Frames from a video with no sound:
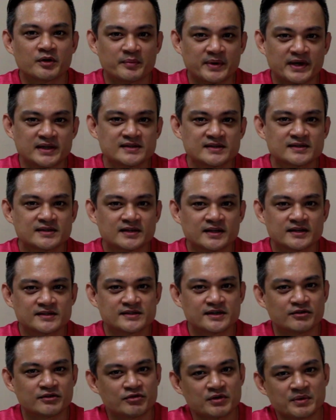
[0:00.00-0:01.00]
of months, let's
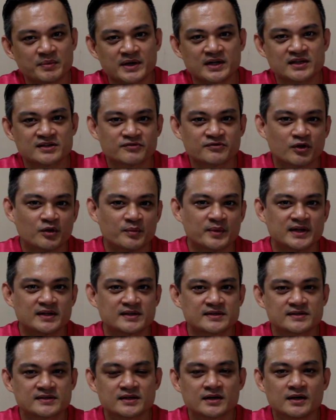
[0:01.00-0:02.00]
say 3 months, 4
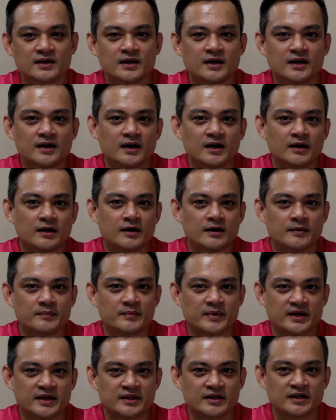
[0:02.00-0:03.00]
months,
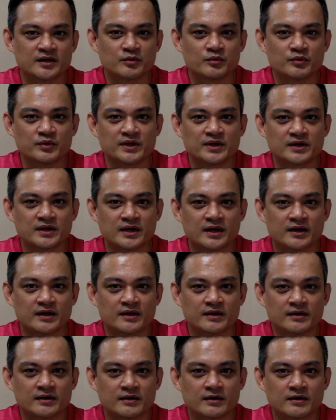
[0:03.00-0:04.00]
I think we
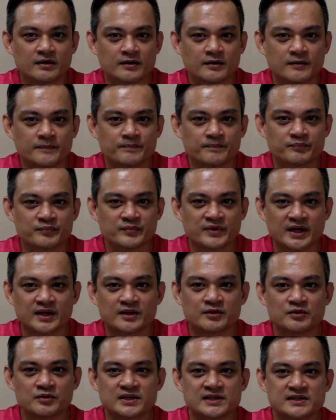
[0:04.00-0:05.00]
can
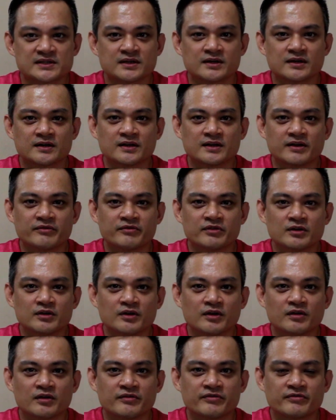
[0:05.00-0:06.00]
get to this level
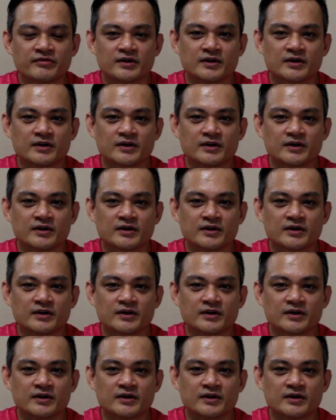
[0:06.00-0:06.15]
of